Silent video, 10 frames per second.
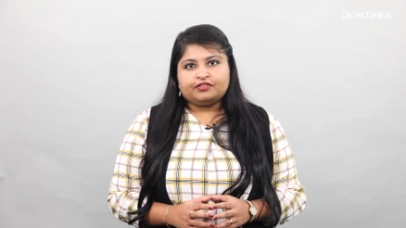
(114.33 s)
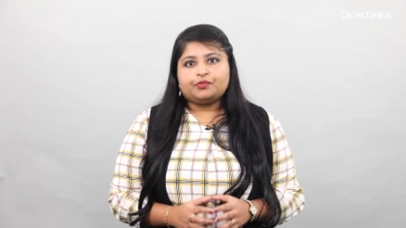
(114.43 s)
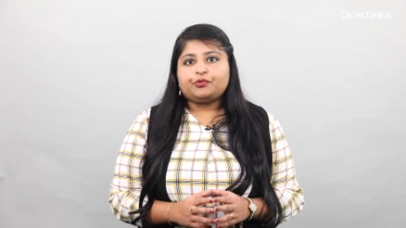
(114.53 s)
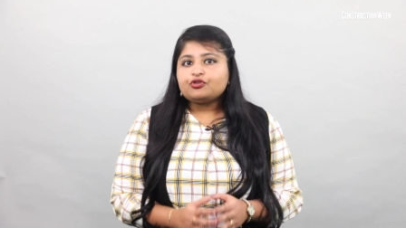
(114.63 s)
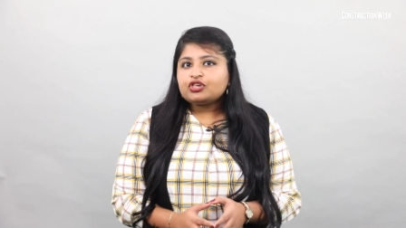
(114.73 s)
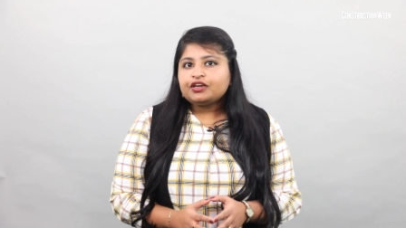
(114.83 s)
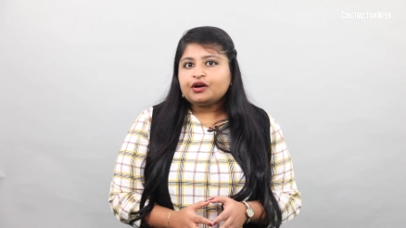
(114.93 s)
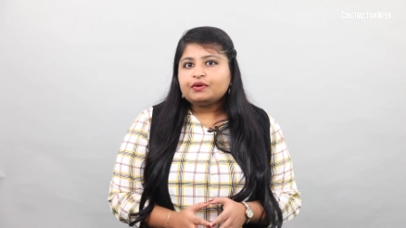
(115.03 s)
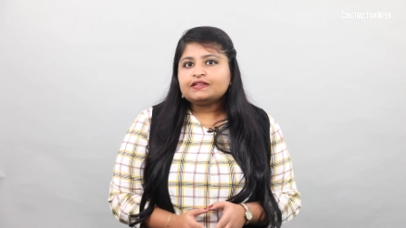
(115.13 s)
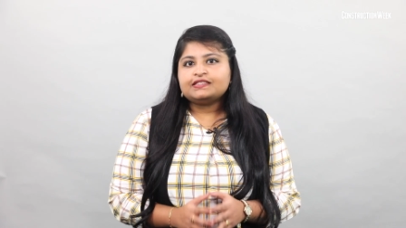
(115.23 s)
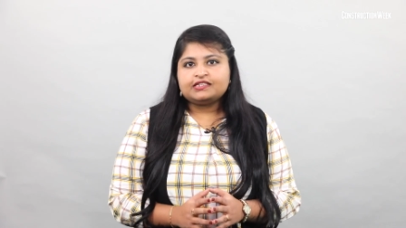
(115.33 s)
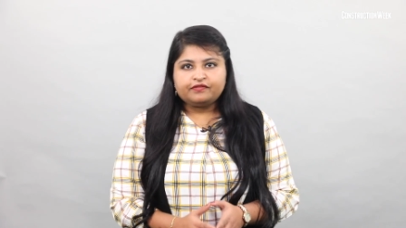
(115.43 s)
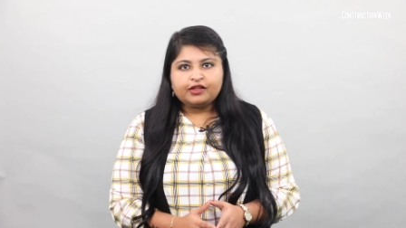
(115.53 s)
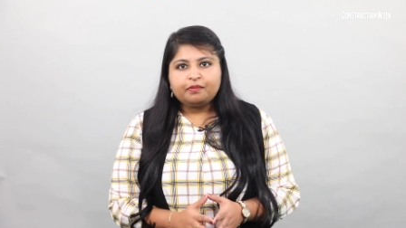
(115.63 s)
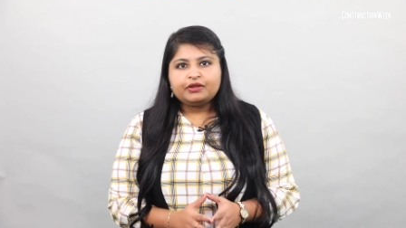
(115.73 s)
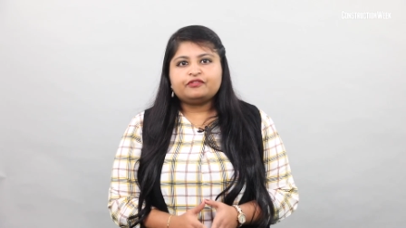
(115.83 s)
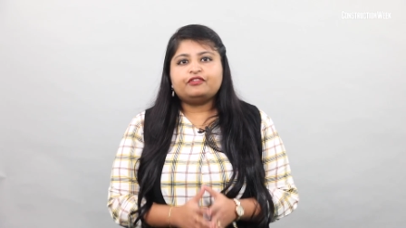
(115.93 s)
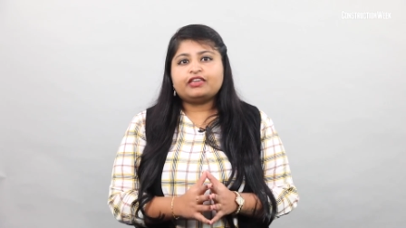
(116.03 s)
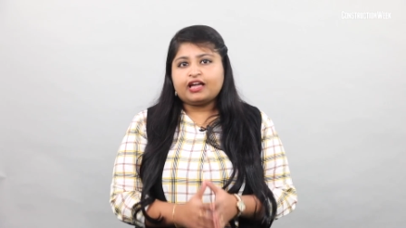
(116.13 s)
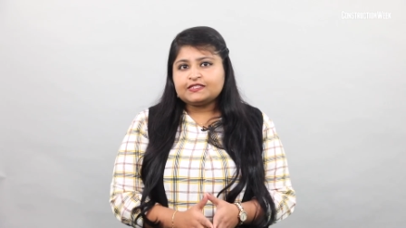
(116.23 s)
The project covers the development
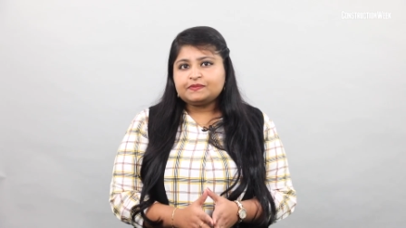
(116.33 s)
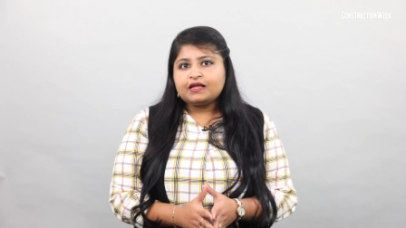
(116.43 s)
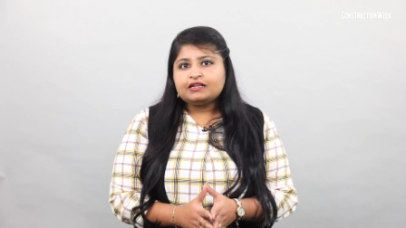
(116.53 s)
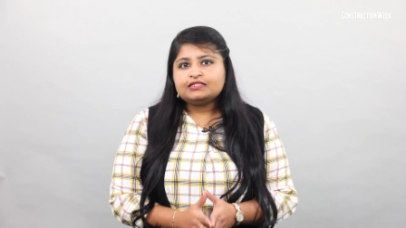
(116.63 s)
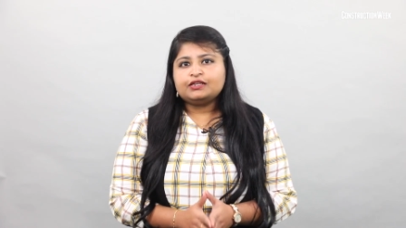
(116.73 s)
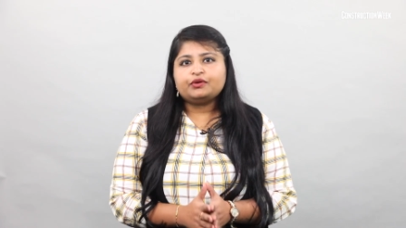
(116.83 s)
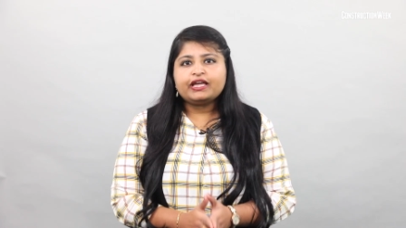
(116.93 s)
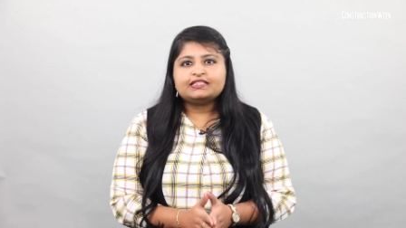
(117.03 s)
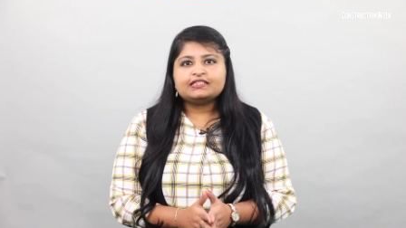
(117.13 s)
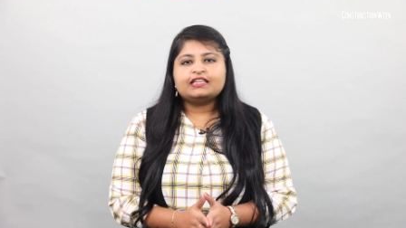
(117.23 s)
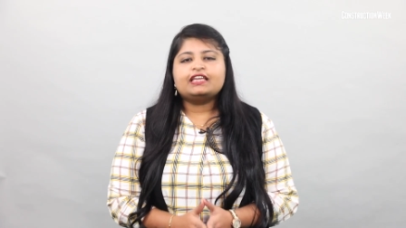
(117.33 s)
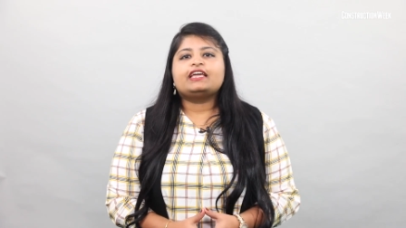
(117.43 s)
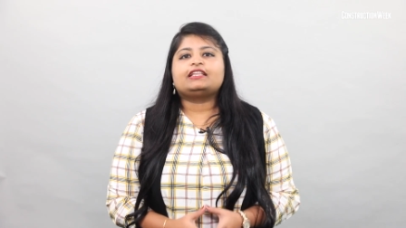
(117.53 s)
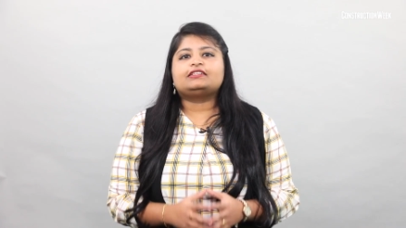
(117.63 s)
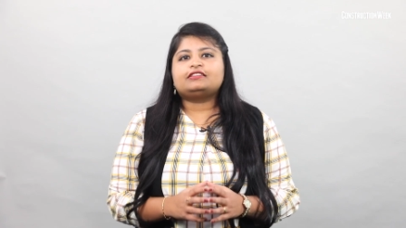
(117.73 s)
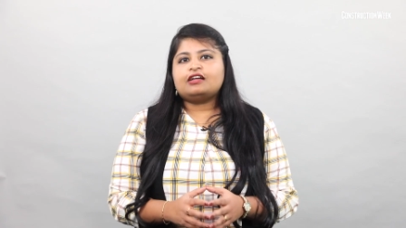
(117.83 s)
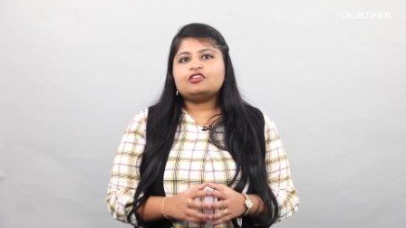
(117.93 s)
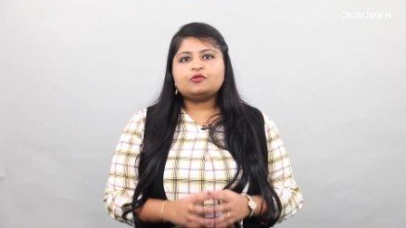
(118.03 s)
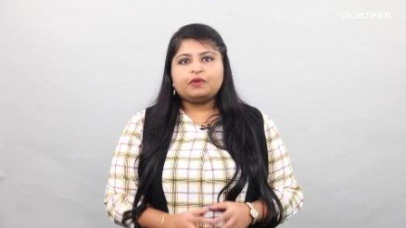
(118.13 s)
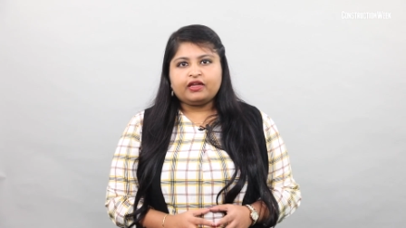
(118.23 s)
of a gas plant located in the
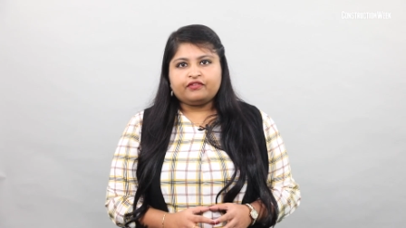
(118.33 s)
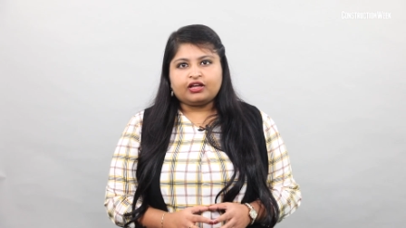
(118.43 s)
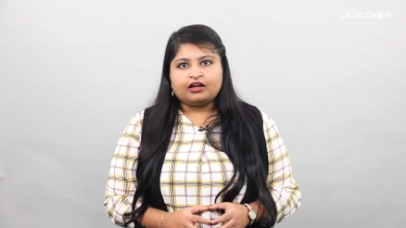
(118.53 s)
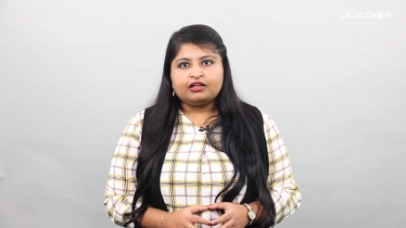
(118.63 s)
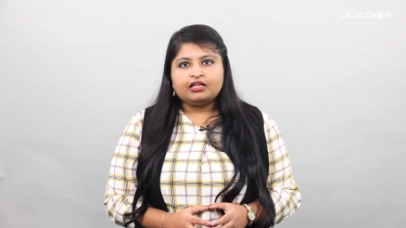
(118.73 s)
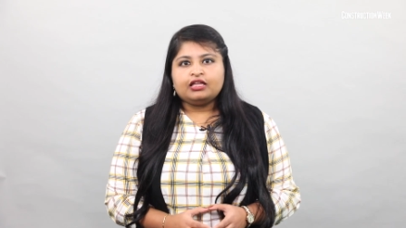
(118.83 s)
Tanajib area,